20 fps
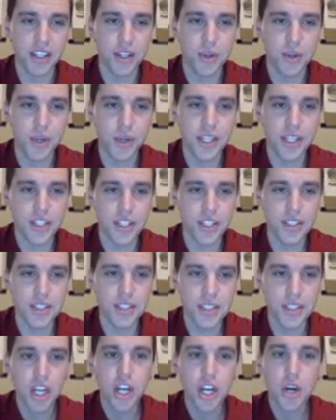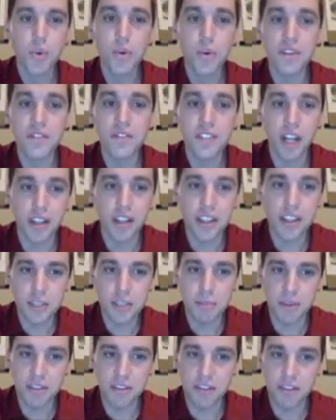equations. We've done this
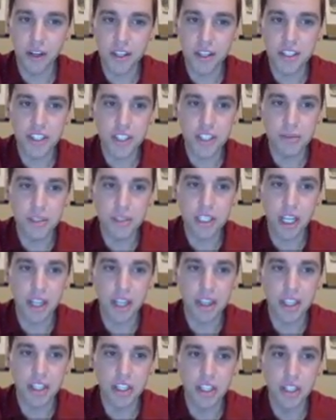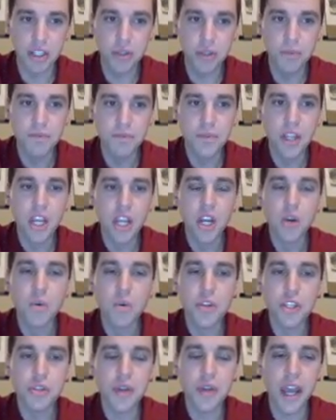before. This should be nothing new.
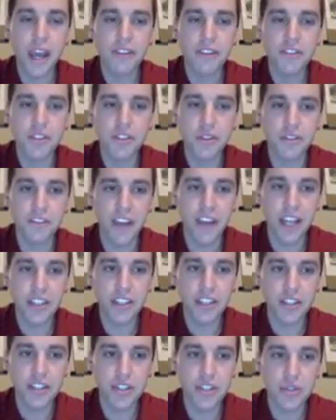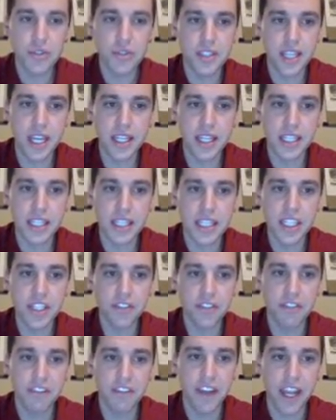When you have two factors, you set
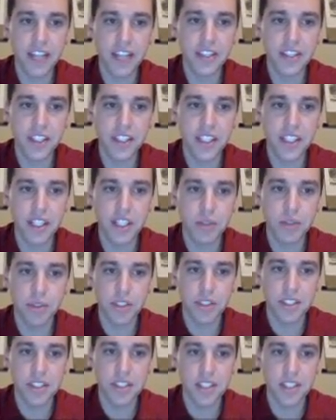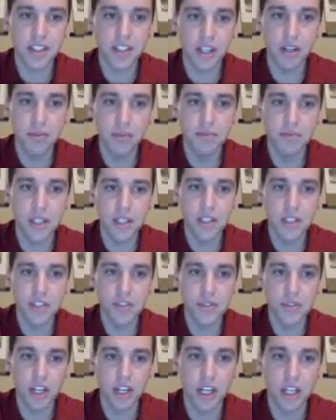each factor equal to 0. This
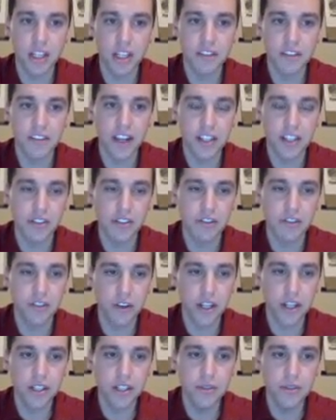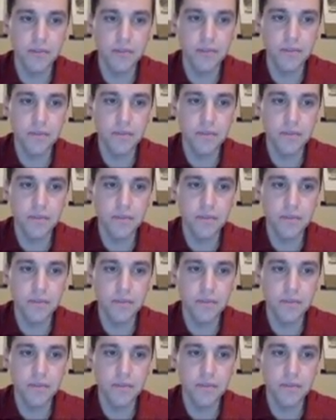was already factored for you.